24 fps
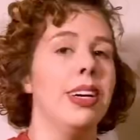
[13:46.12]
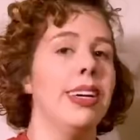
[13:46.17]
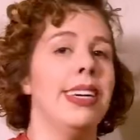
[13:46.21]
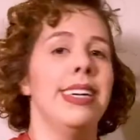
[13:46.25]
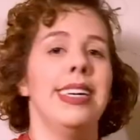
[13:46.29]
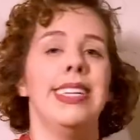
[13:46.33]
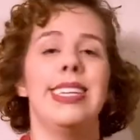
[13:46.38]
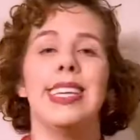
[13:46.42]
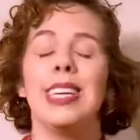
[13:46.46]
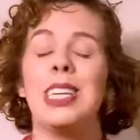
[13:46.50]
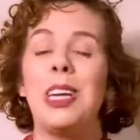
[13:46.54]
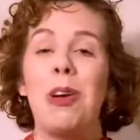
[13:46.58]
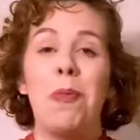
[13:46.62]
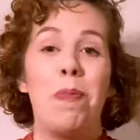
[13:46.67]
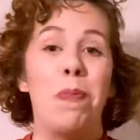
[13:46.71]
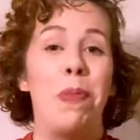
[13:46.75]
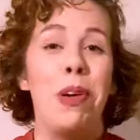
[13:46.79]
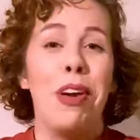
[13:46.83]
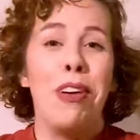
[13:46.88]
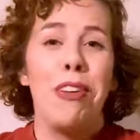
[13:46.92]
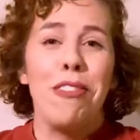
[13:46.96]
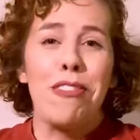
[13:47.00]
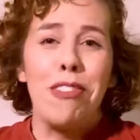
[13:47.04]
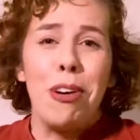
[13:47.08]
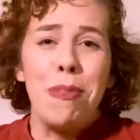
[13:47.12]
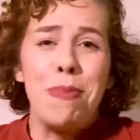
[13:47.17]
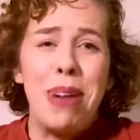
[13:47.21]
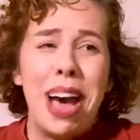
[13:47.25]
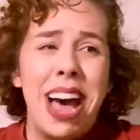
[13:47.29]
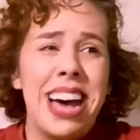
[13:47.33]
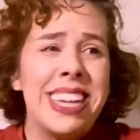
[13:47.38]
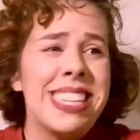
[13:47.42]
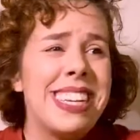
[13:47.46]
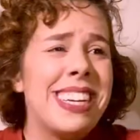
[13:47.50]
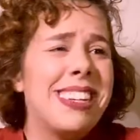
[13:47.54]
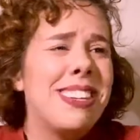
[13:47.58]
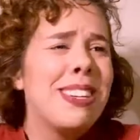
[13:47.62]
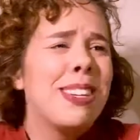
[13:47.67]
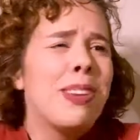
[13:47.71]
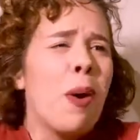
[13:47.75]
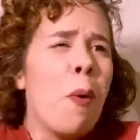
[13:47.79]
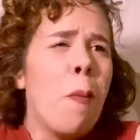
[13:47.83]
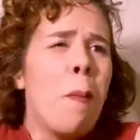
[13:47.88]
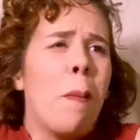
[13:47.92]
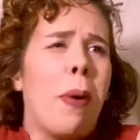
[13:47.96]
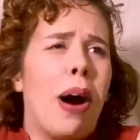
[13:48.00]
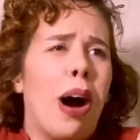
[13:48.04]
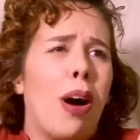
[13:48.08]
Such a beautiful message, so
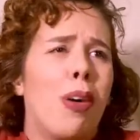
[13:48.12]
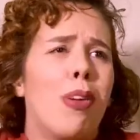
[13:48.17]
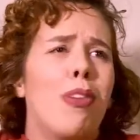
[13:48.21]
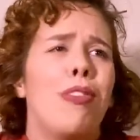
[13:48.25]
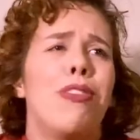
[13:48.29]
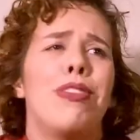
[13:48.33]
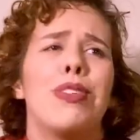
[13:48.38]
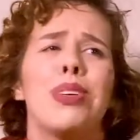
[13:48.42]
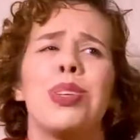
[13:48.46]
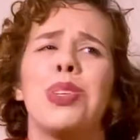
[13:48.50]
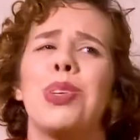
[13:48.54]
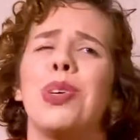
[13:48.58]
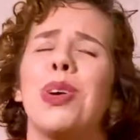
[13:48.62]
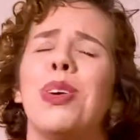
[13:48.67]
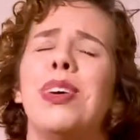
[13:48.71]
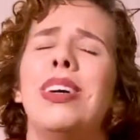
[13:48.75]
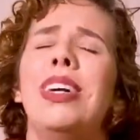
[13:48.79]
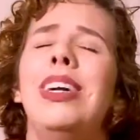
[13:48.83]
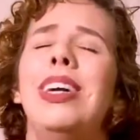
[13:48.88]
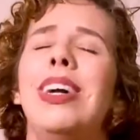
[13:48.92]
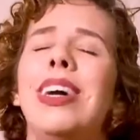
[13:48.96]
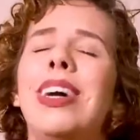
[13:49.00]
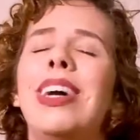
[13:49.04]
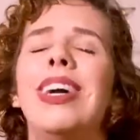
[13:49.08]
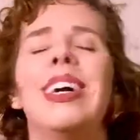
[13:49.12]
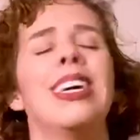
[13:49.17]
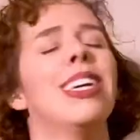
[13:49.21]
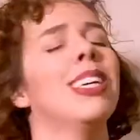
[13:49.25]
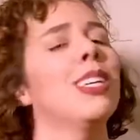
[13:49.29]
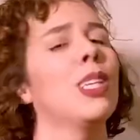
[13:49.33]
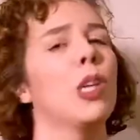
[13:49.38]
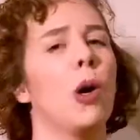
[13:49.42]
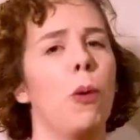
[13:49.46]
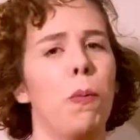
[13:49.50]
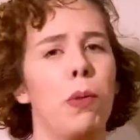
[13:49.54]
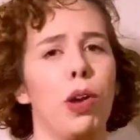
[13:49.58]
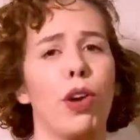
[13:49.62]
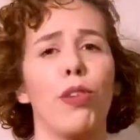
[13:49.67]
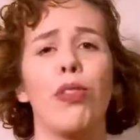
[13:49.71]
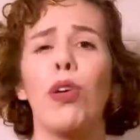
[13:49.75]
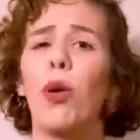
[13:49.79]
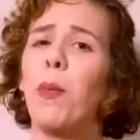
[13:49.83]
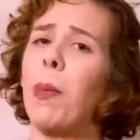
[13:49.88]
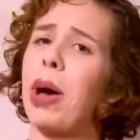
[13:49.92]
powerful, so beautiful.